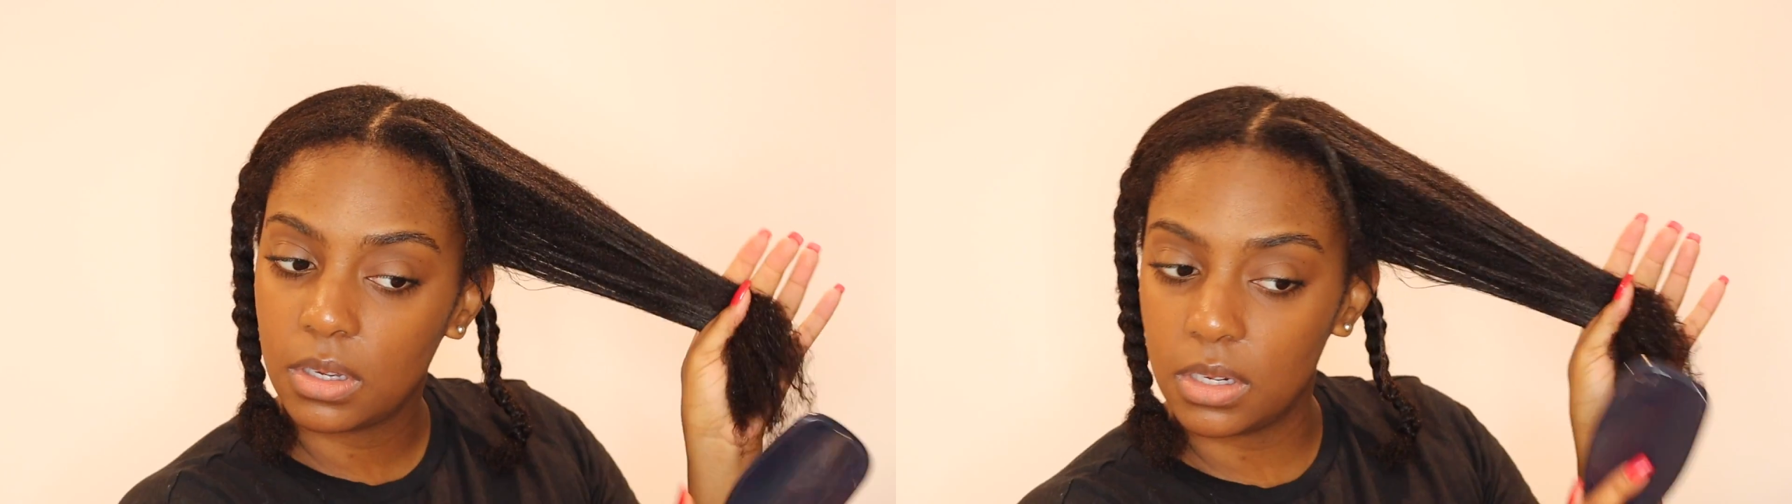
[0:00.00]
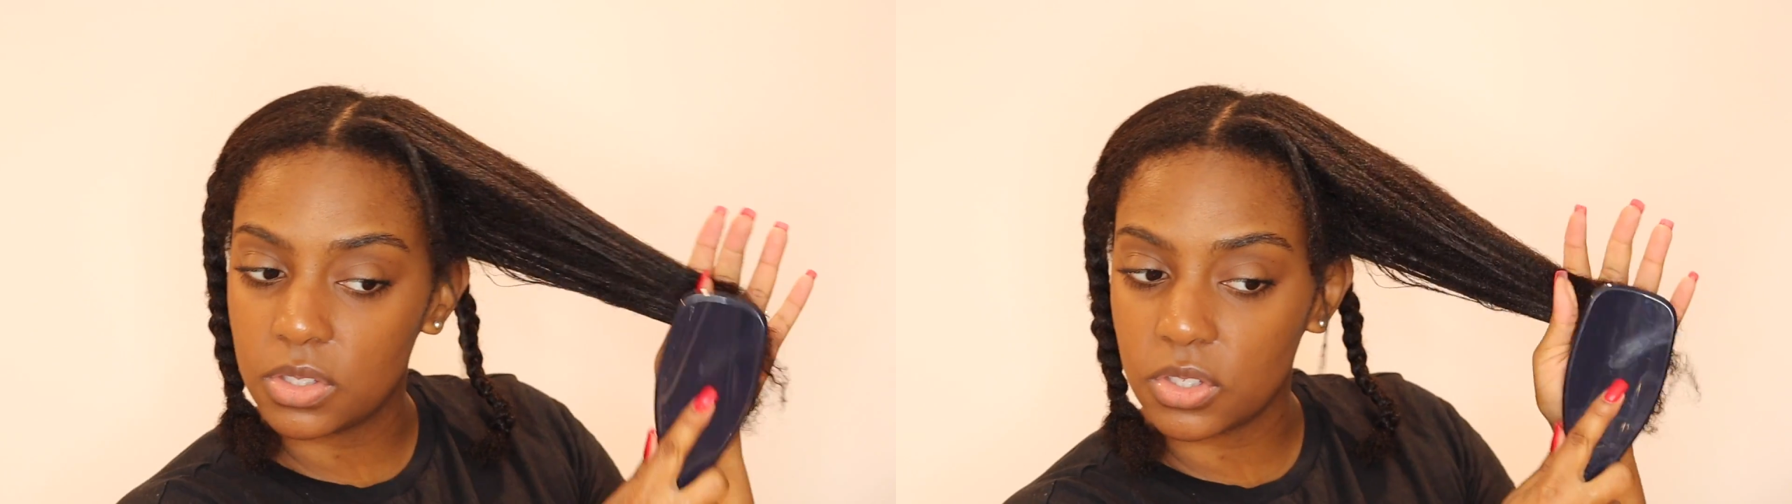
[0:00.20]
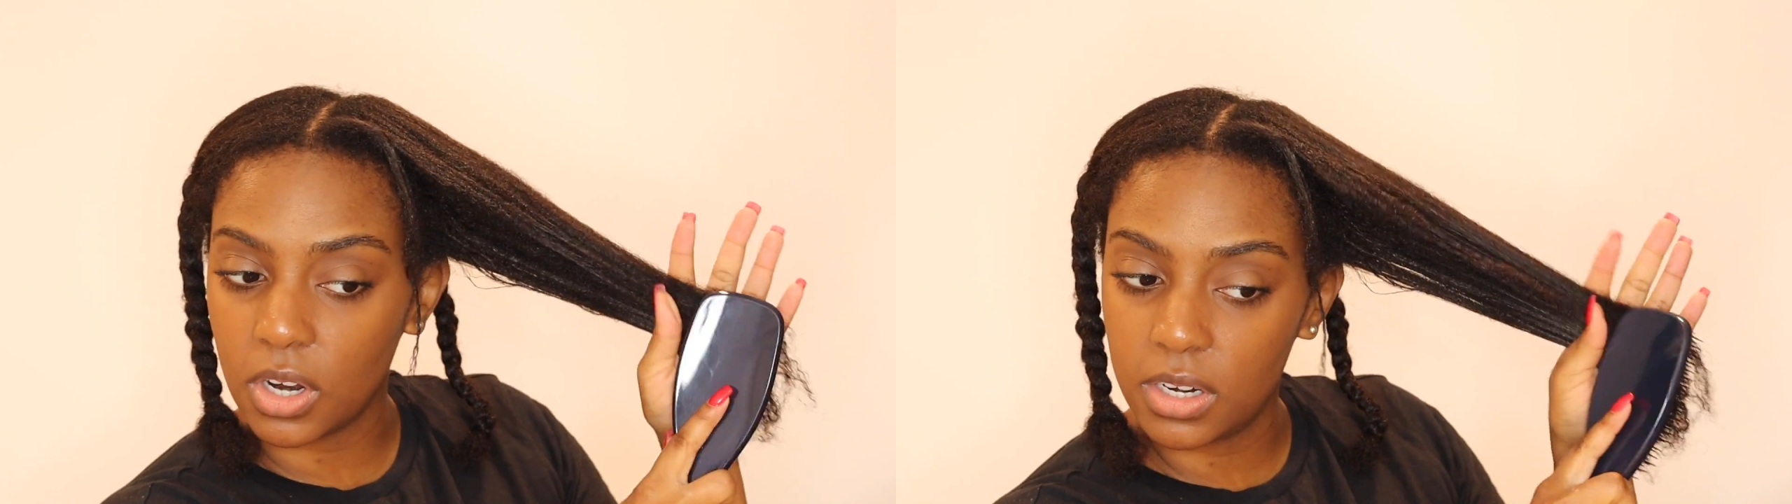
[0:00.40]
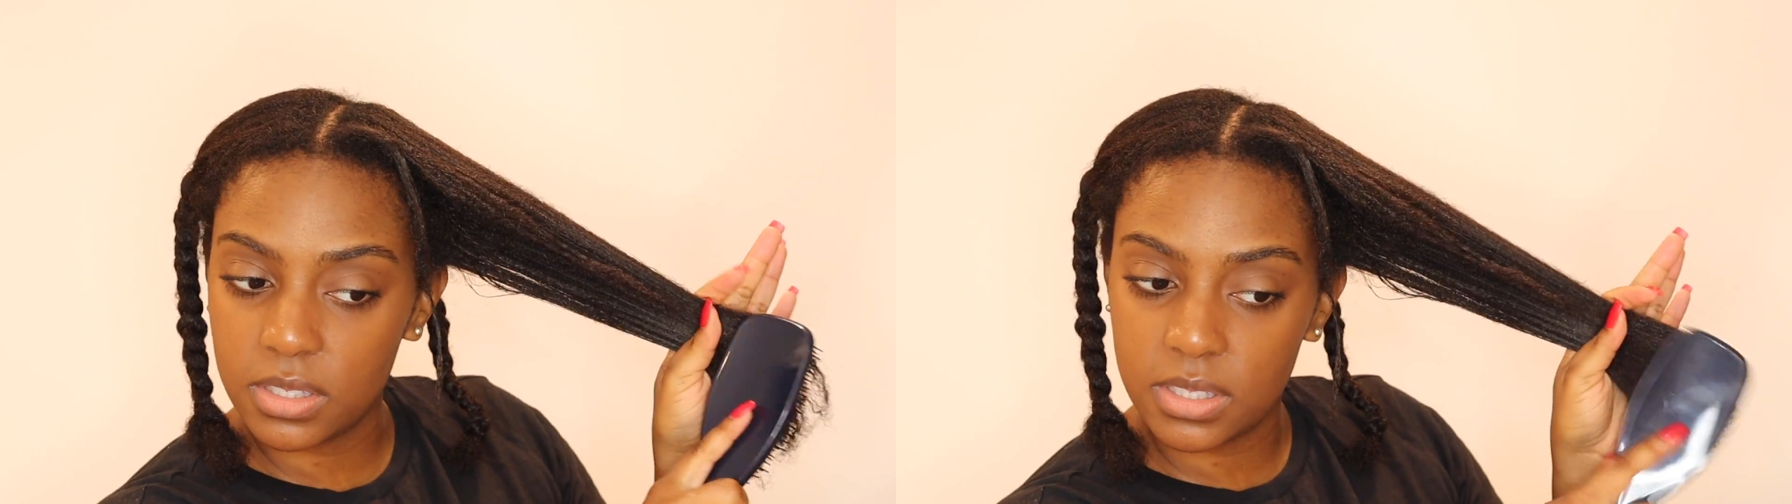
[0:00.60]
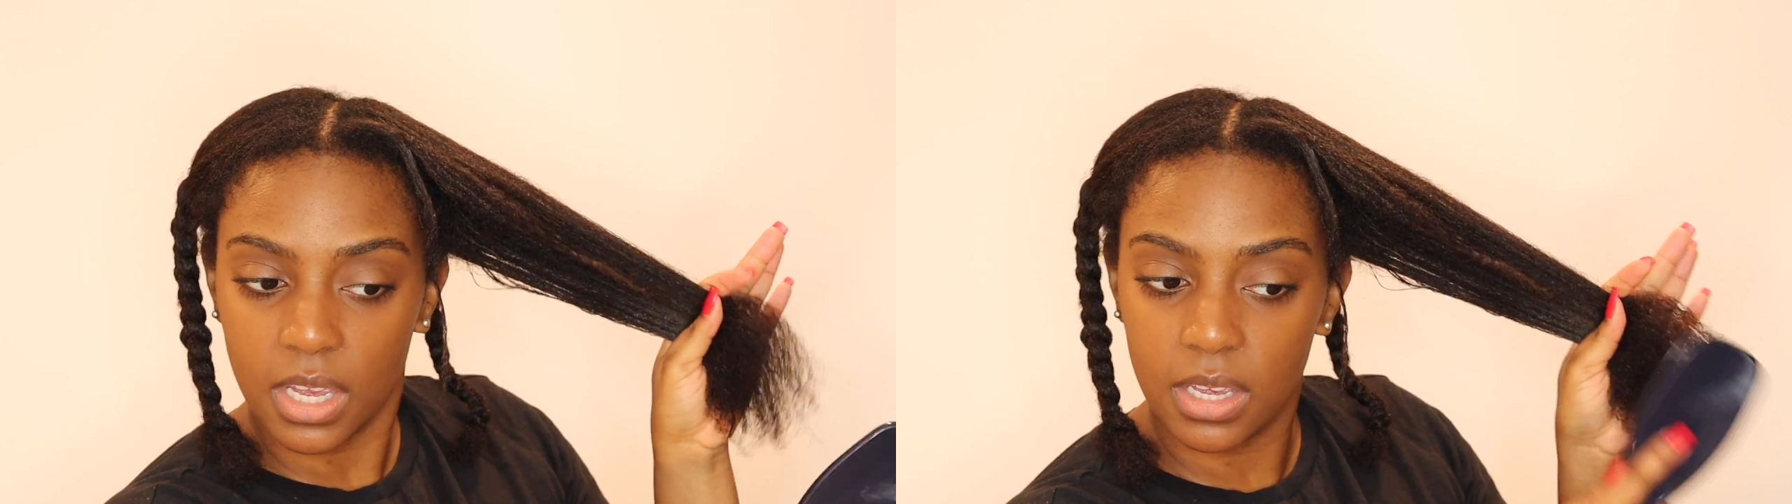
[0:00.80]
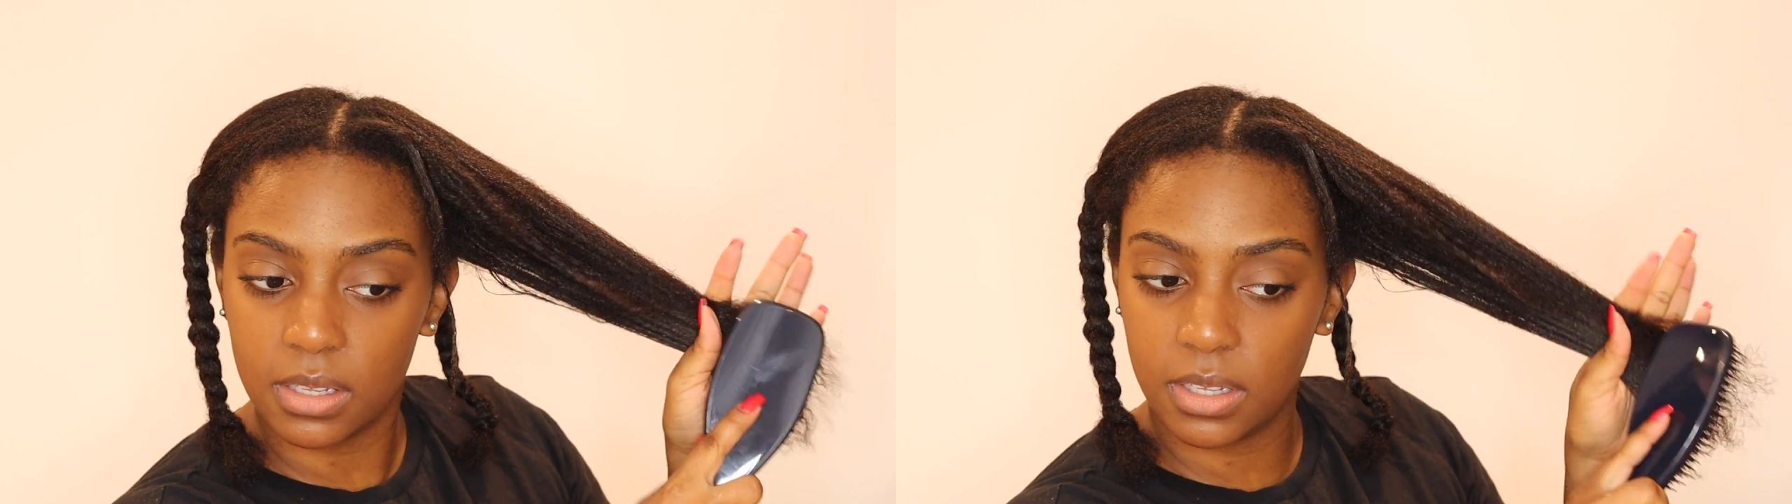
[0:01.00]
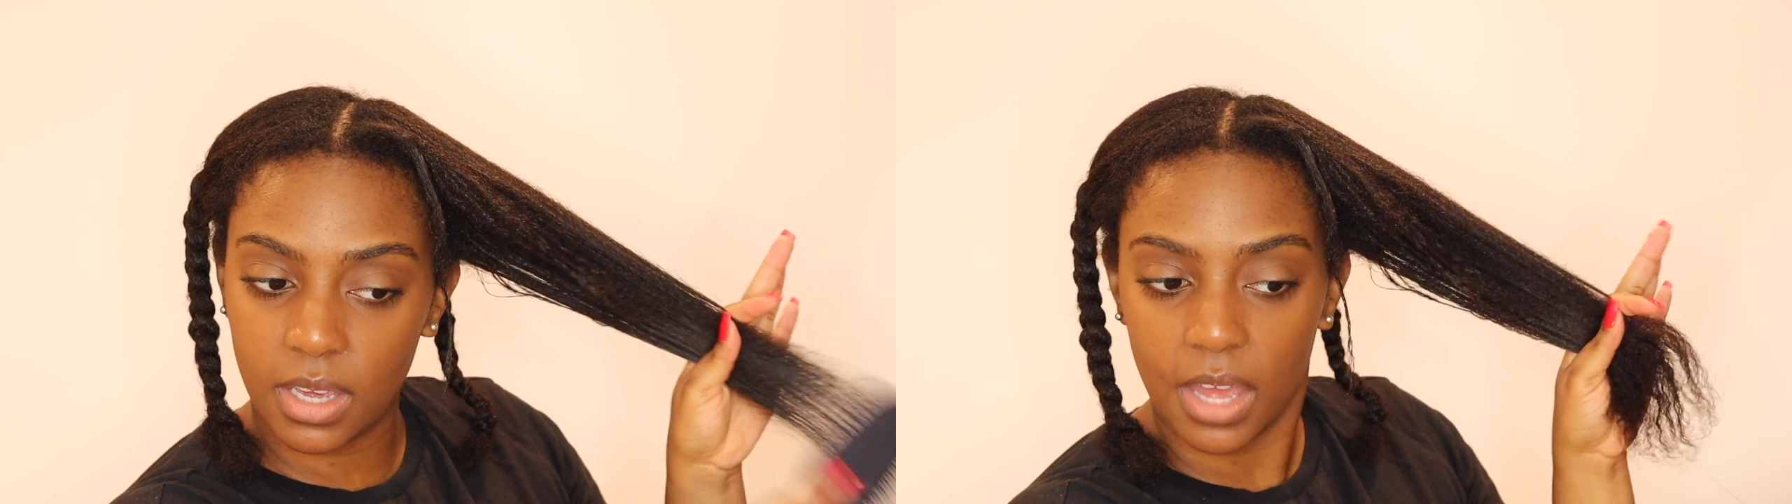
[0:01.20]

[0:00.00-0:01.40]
gonna start detangling